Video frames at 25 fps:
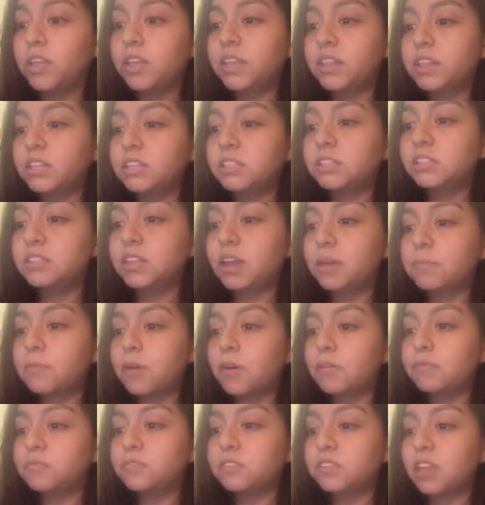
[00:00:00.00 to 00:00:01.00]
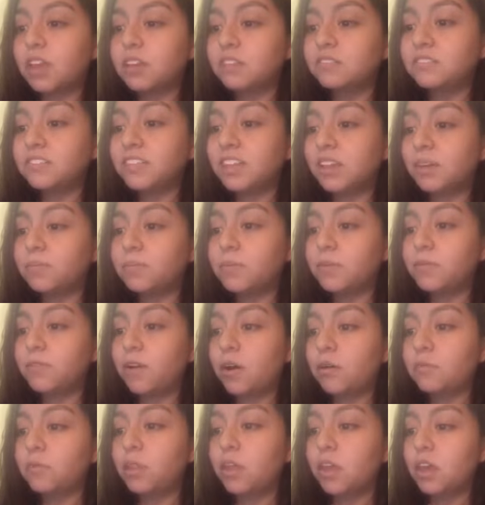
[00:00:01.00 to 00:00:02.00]
This type of text can be
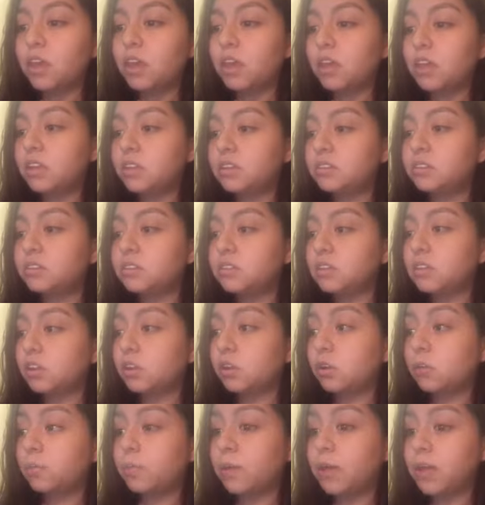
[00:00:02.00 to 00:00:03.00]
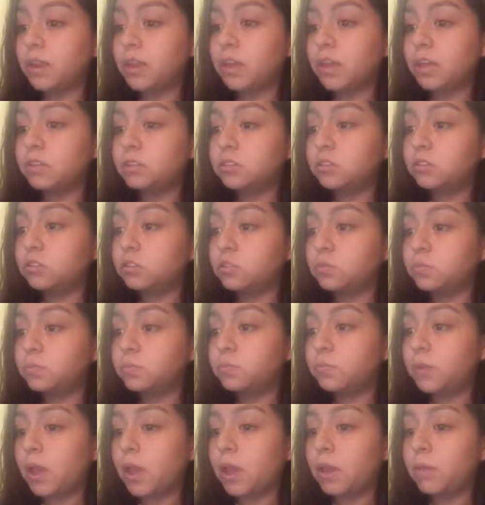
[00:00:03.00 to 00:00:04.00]
found in encyclopedia,
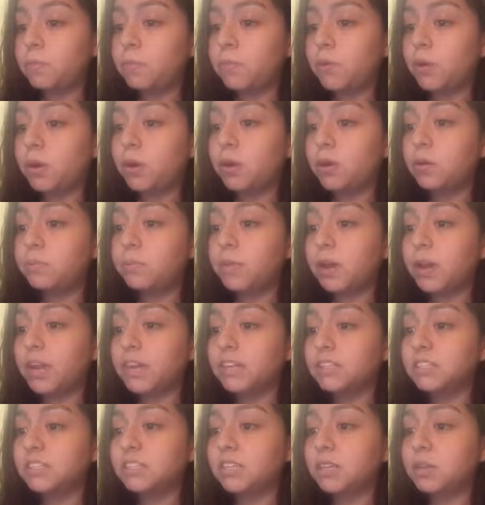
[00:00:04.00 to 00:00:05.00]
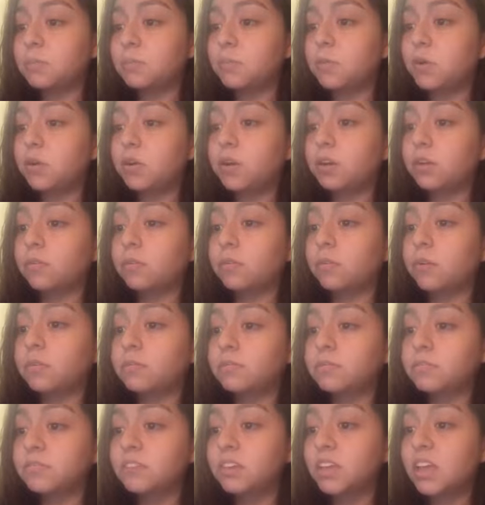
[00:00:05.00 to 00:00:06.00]
newspaper, magazine,
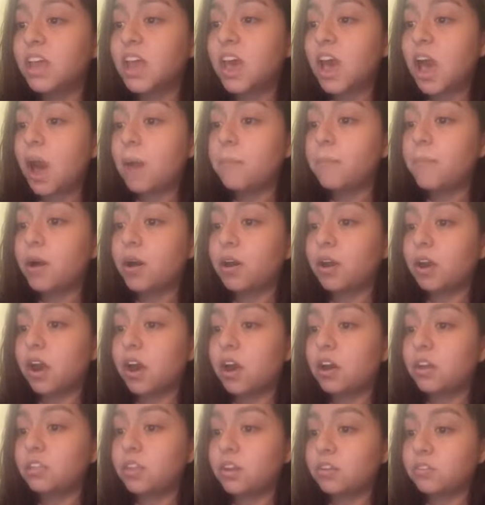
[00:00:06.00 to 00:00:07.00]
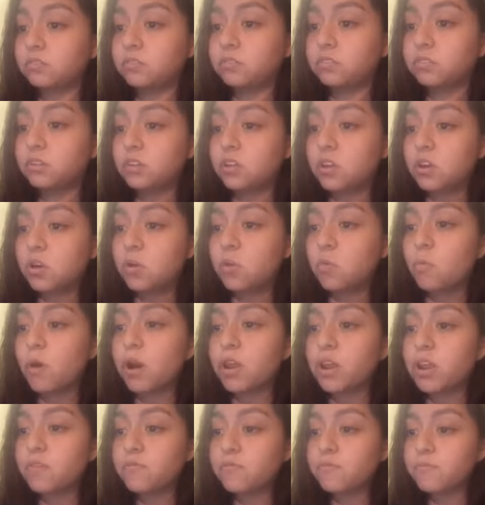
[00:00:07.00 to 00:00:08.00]
monograms, among others.
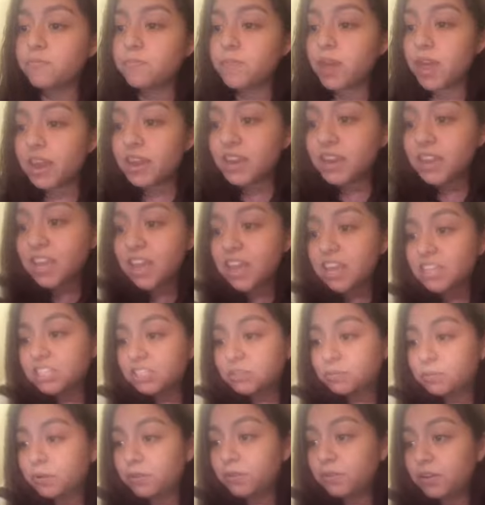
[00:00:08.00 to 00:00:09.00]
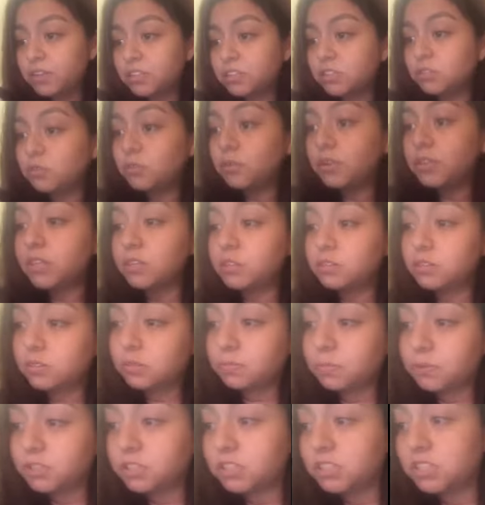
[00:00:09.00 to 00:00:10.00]
One of many experiences with
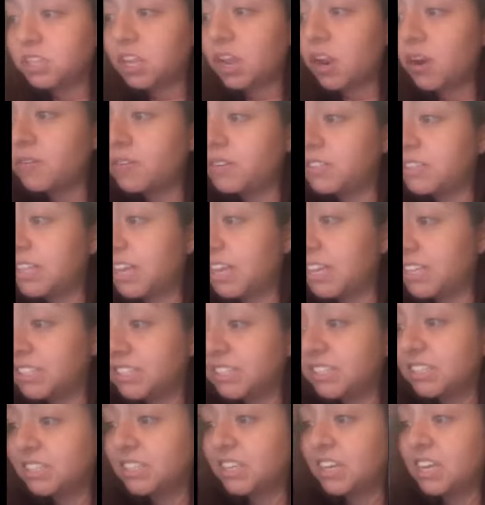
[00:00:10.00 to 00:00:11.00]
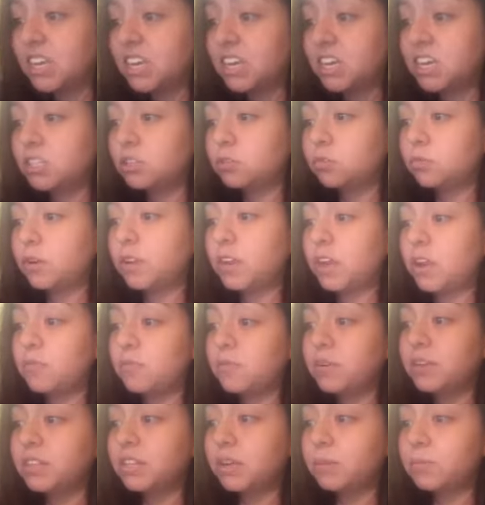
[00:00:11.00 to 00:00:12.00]
expository tests is when I
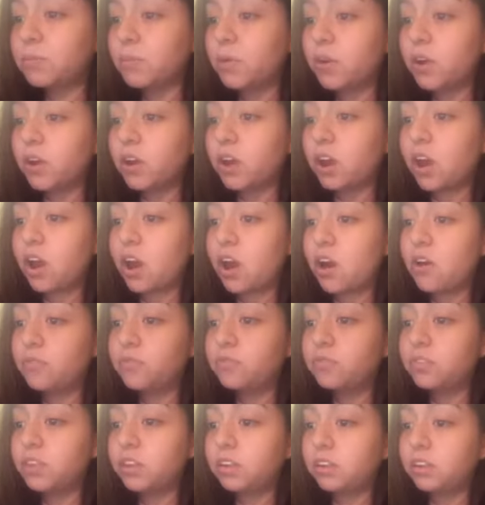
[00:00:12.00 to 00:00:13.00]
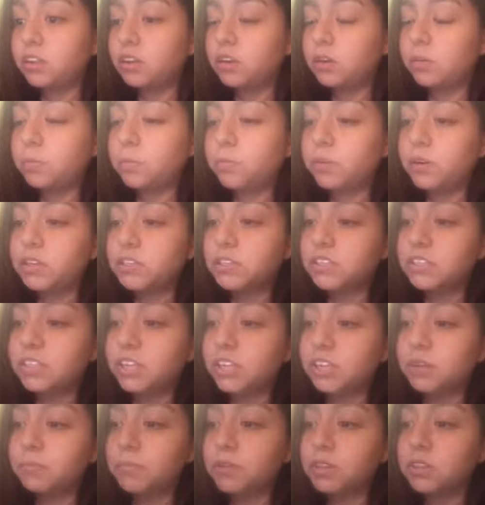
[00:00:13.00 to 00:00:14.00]
read a book of the Little Prince
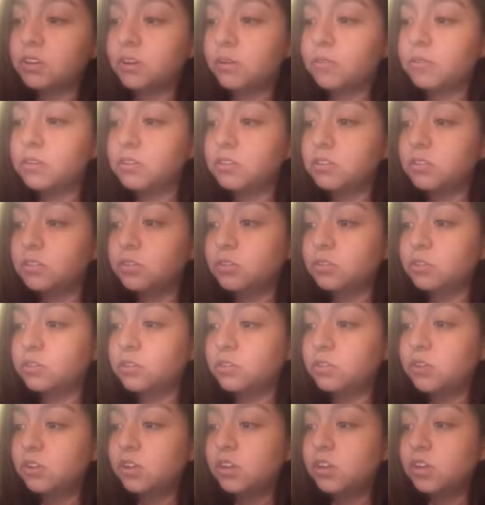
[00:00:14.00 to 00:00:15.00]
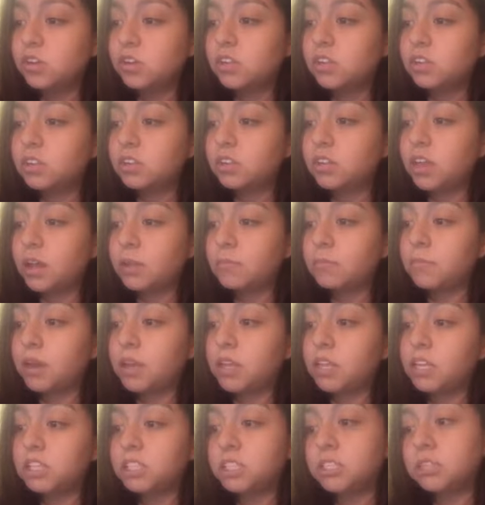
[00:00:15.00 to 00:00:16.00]
Elementary School that
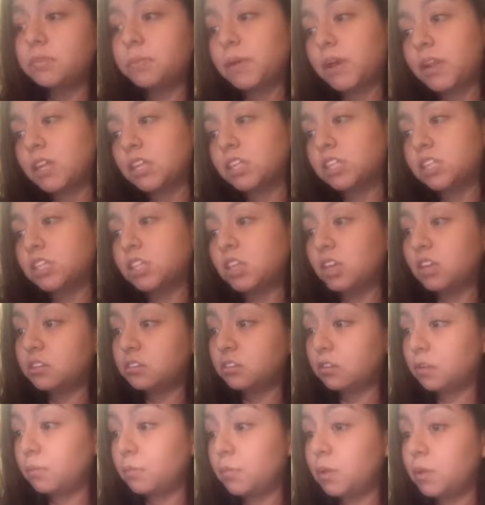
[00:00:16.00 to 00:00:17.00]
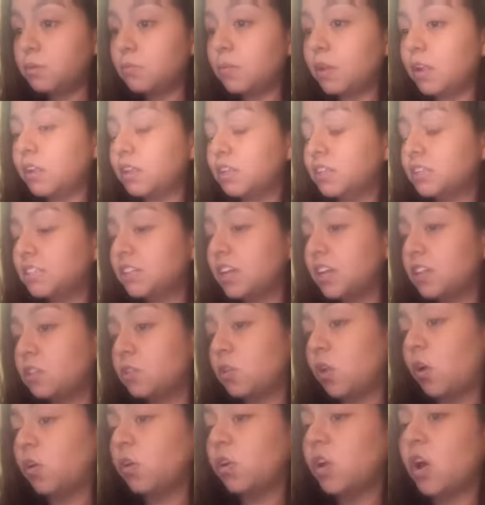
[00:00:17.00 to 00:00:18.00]
my Spanish teacher, Miss Melissa,
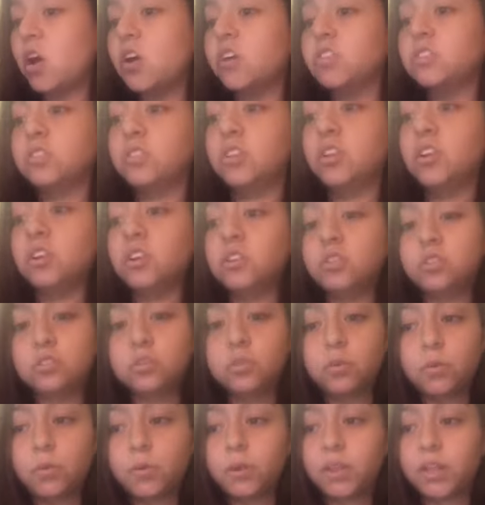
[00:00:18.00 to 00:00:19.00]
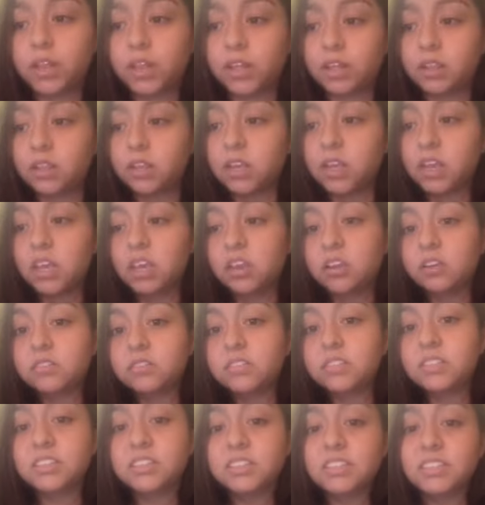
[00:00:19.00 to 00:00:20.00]
told us to read it. Here
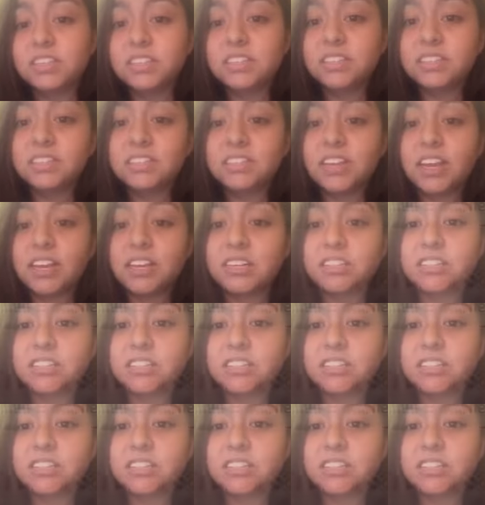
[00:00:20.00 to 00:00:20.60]
is an